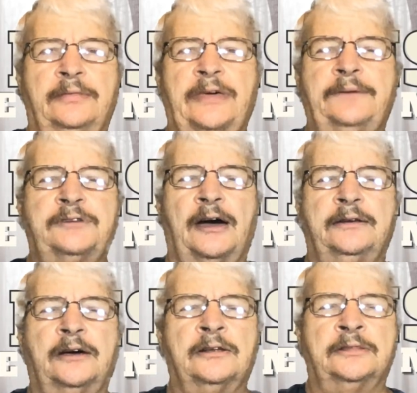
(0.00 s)
They've
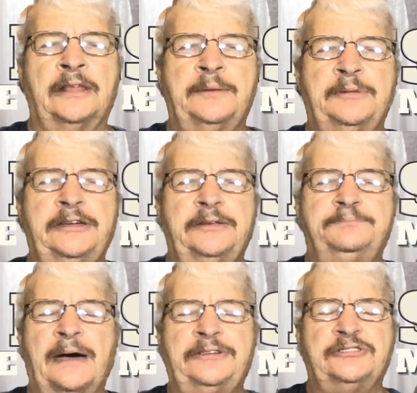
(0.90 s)
got unlimited,
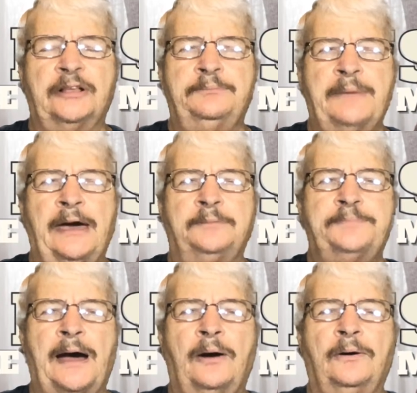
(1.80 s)
basically,
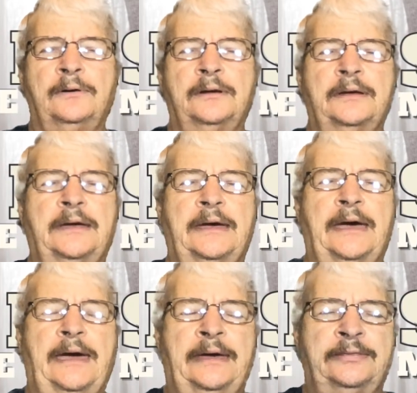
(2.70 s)
manpower.
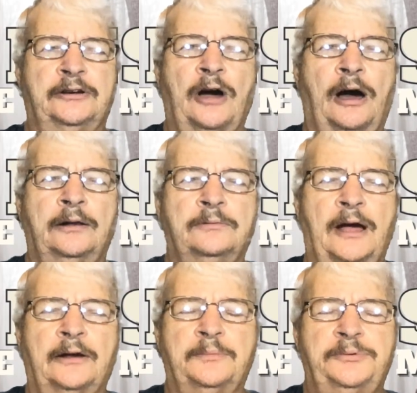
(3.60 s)
And the
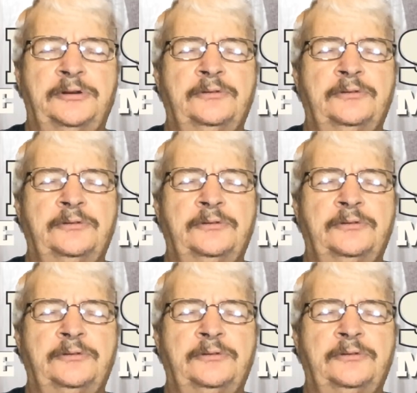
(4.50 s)
Colorado